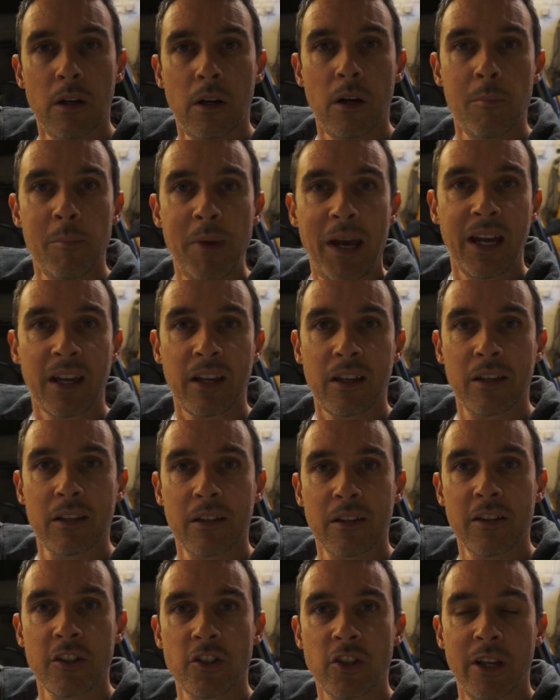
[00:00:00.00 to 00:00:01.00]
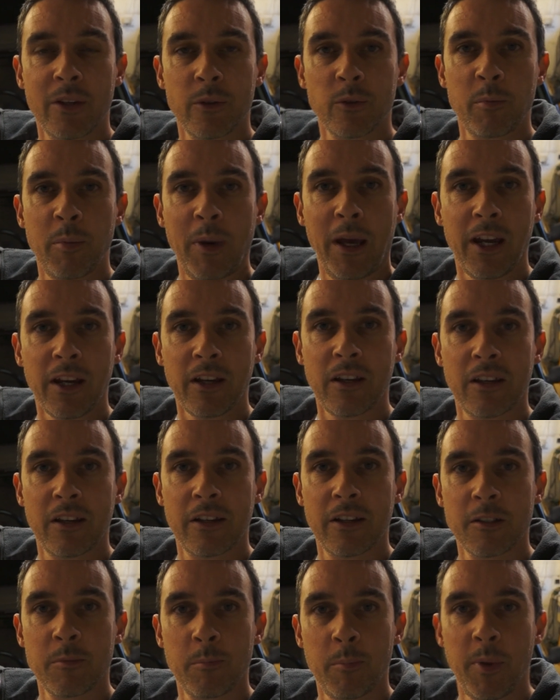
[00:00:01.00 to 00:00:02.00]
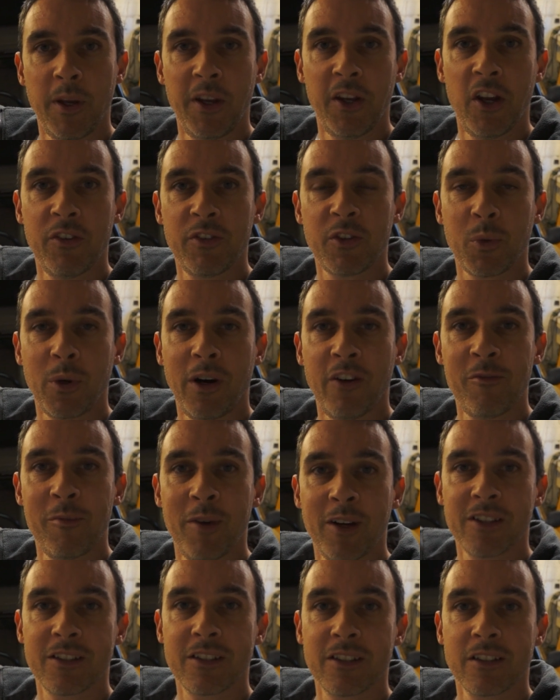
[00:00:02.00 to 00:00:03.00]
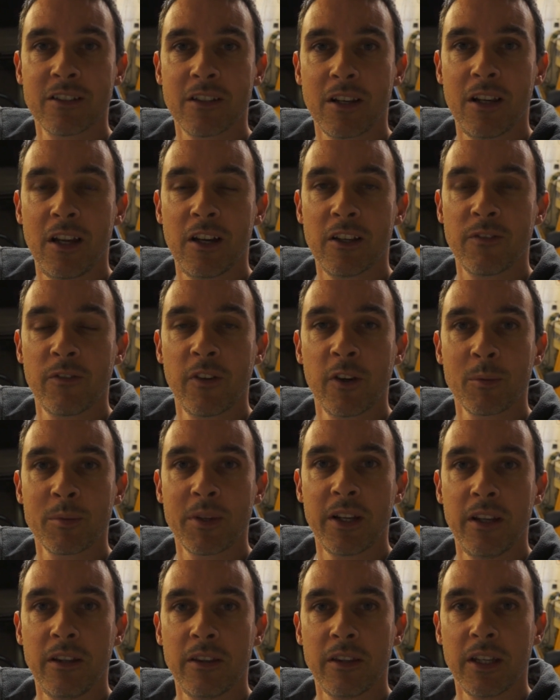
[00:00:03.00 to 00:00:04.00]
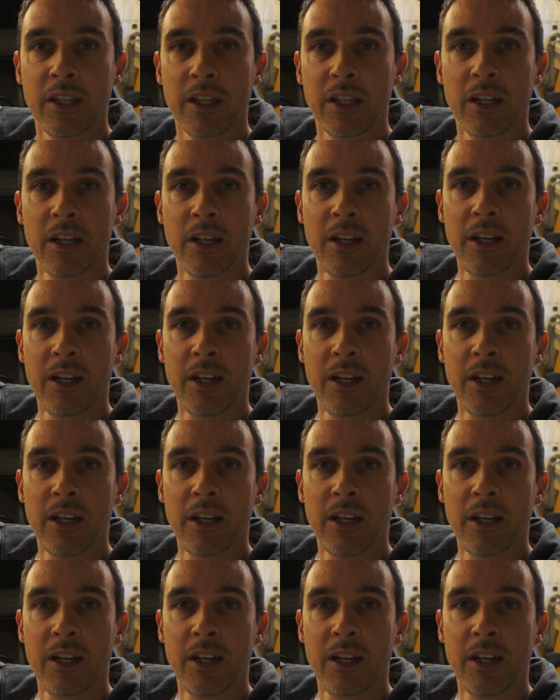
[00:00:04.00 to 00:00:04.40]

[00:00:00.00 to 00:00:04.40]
I'm back. The channel's back. It's been over 12 months since I last filmed anything,